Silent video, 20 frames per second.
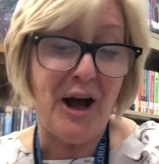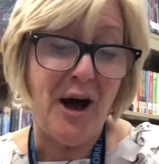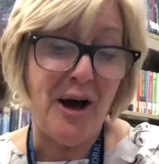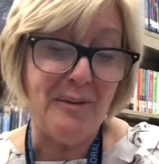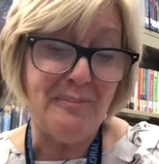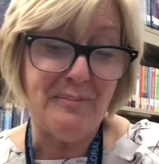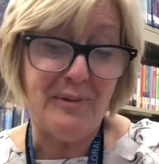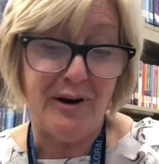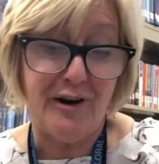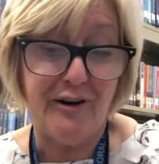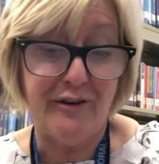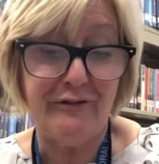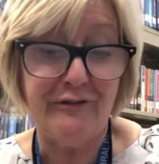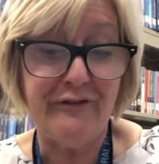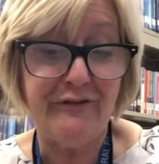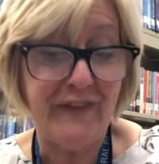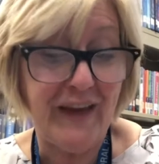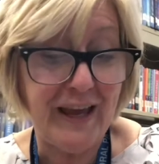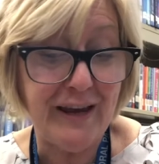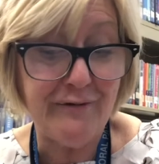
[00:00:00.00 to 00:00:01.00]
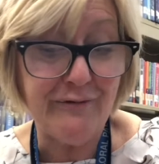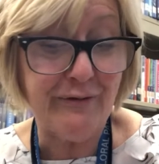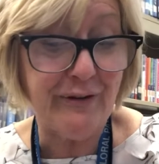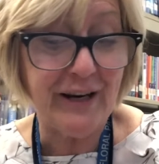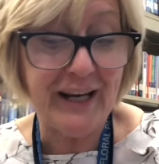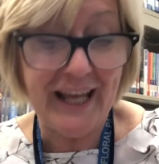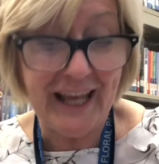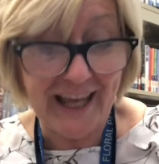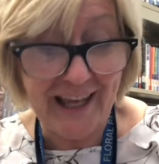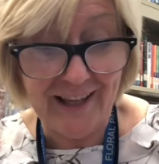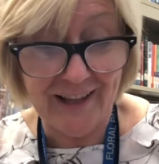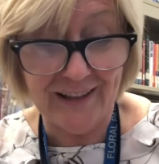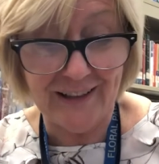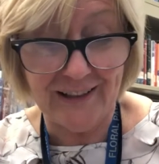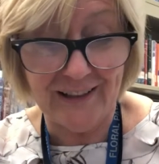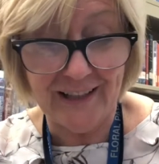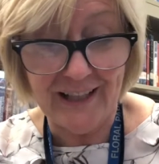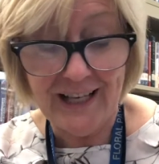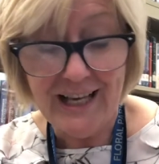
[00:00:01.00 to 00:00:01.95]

up her favorite hill.